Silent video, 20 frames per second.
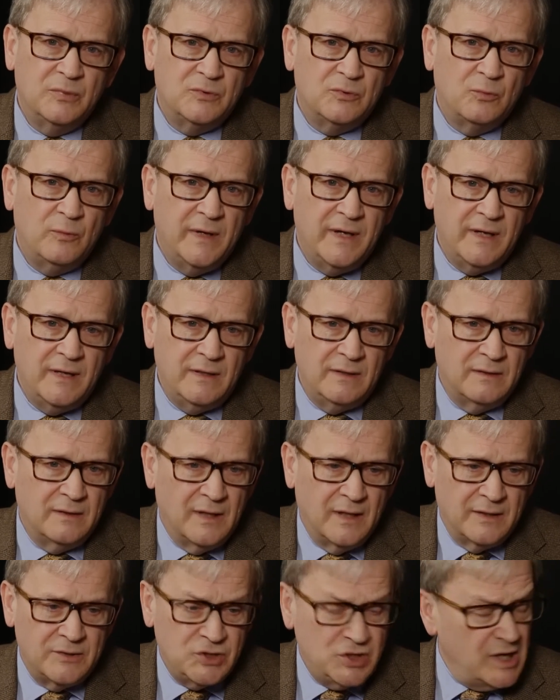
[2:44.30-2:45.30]
between
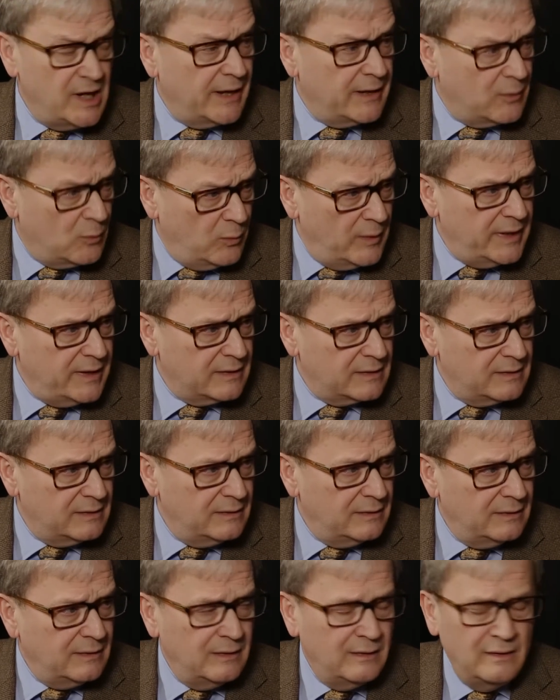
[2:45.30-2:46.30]
GIQuick
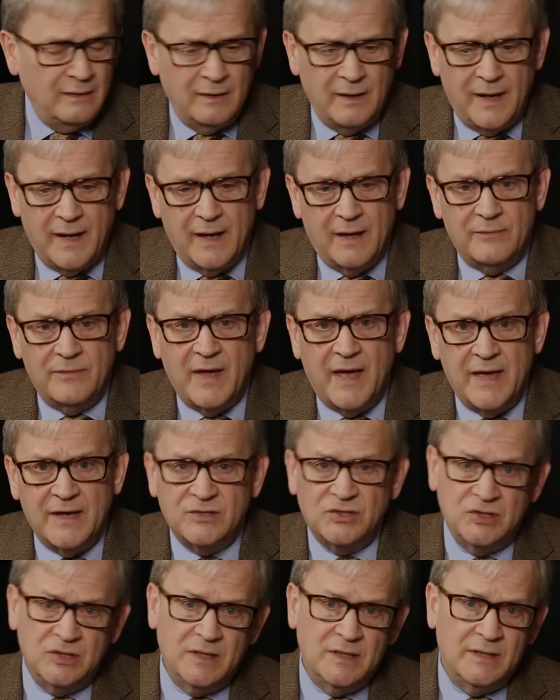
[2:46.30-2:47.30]
and the
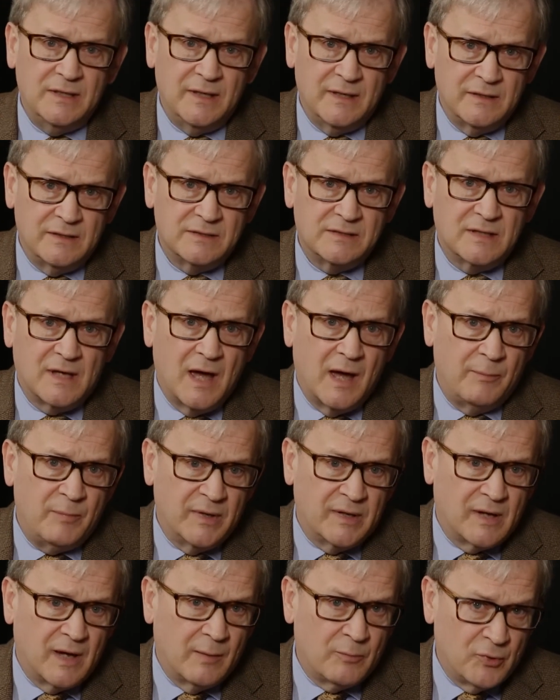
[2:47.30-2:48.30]
ASGE
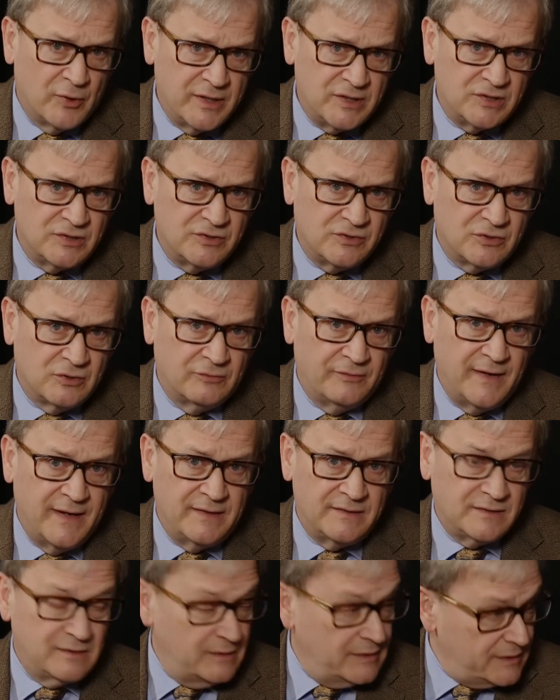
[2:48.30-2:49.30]
Endoscopic Operations
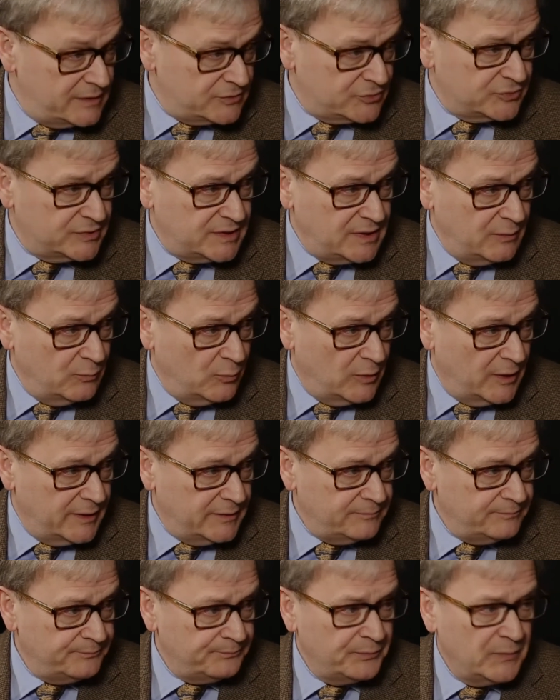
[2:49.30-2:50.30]
Survey is an interesting
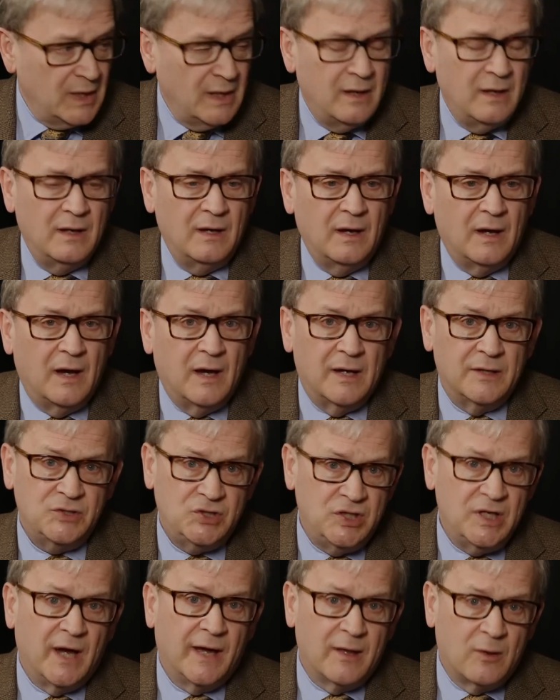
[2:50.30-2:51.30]
one.
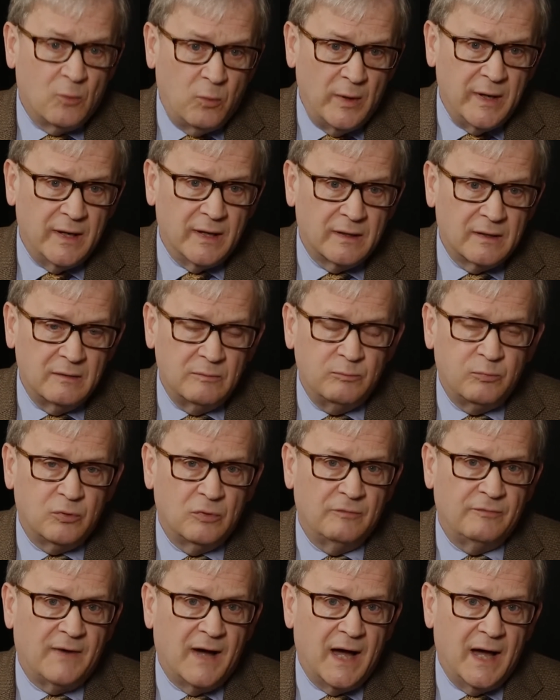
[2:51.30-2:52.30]
GIQuick
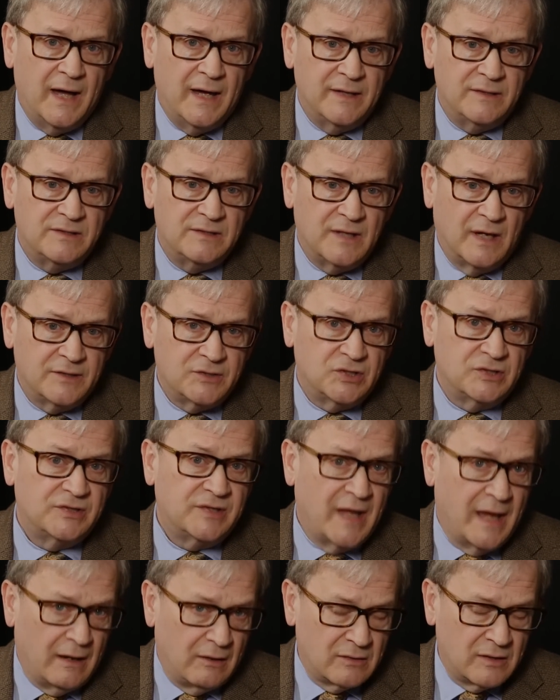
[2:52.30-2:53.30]
provides not
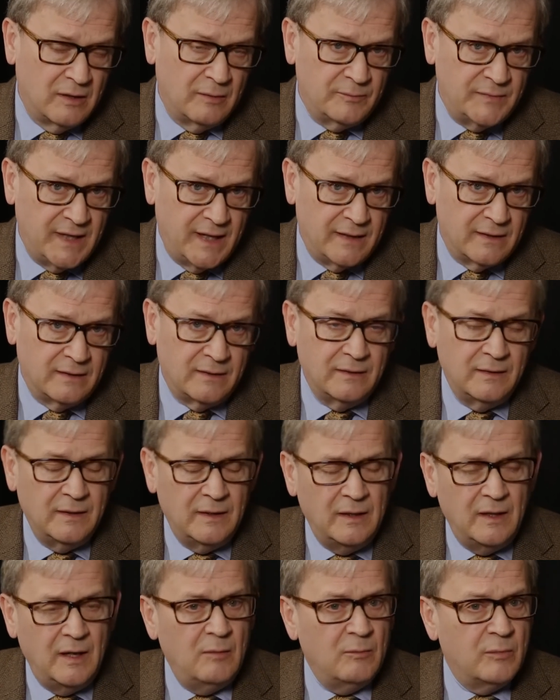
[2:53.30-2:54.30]
just outcome data,
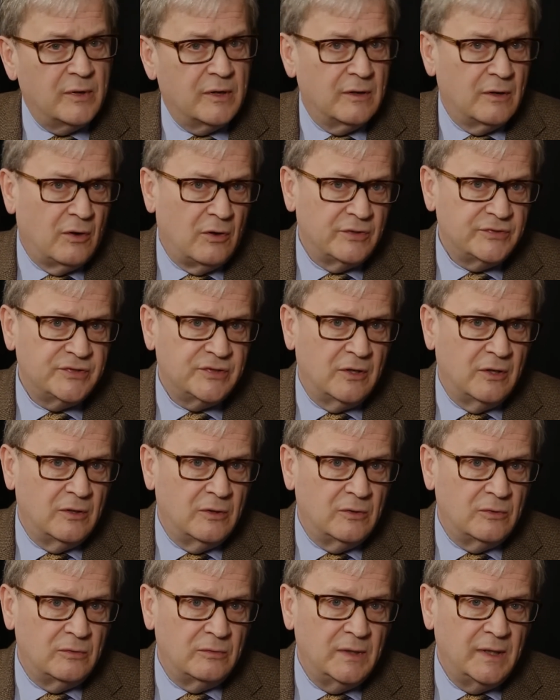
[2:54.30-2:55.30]
but it
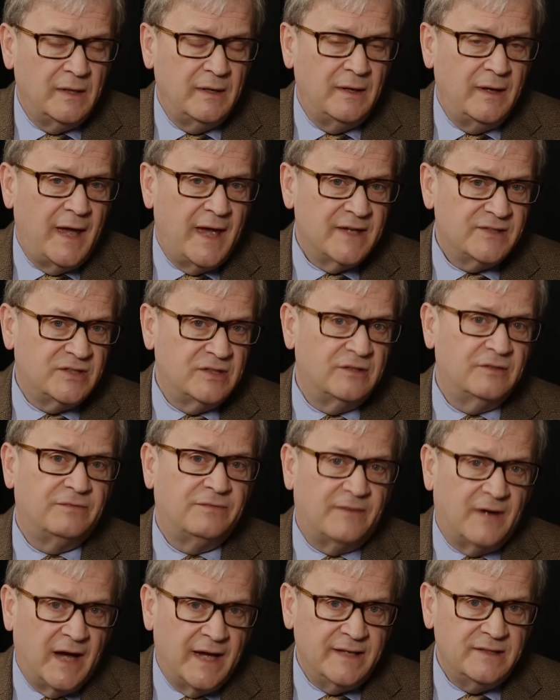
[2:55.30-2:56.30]
also has a
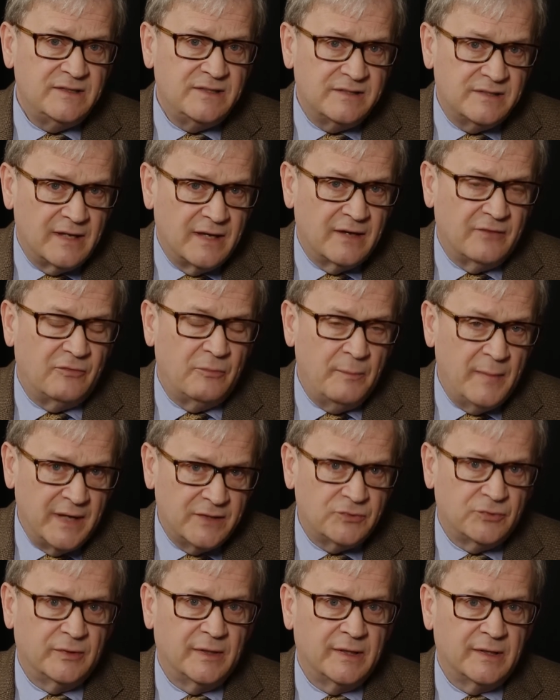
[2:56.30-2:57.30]
defined set of
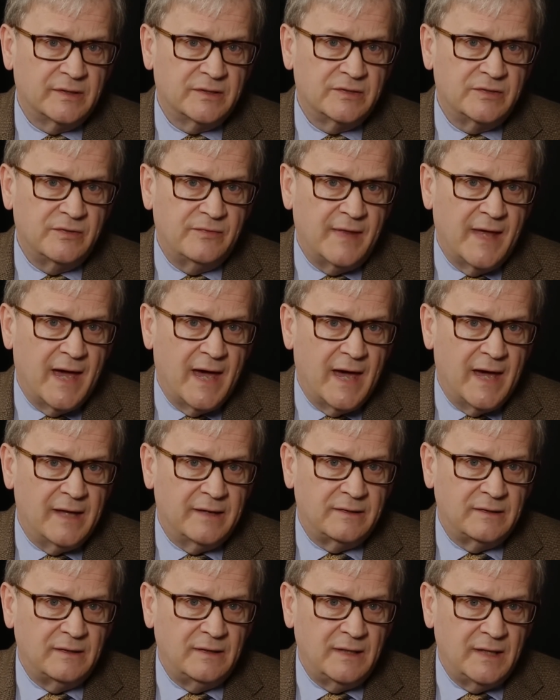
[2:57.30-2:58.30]
metrics
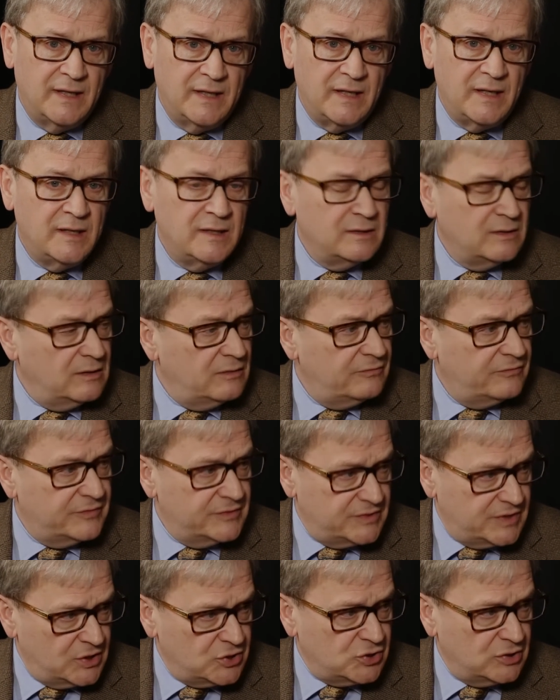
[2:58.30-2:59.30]
that any
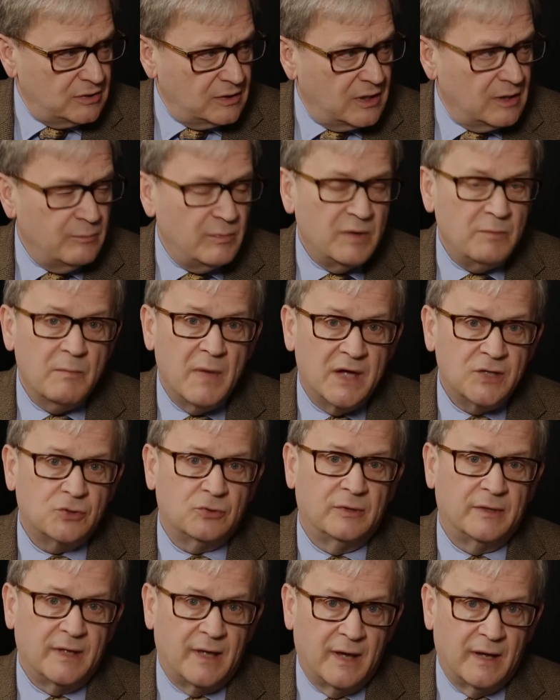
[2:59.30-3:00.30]
physician can be
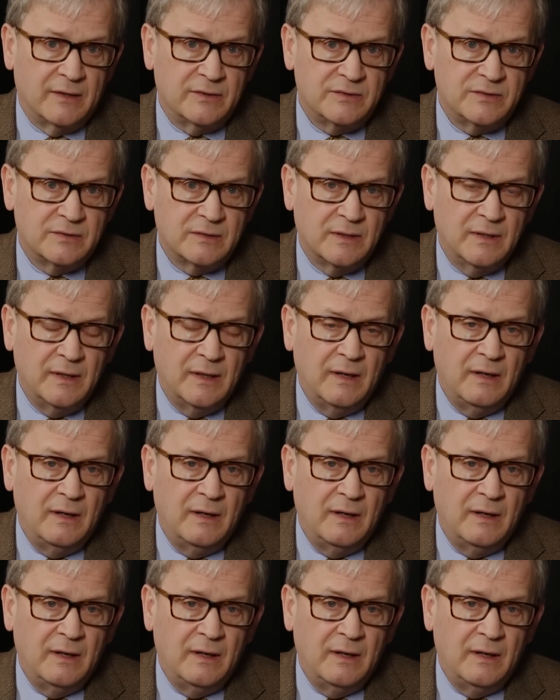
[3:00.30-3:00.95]
measured against.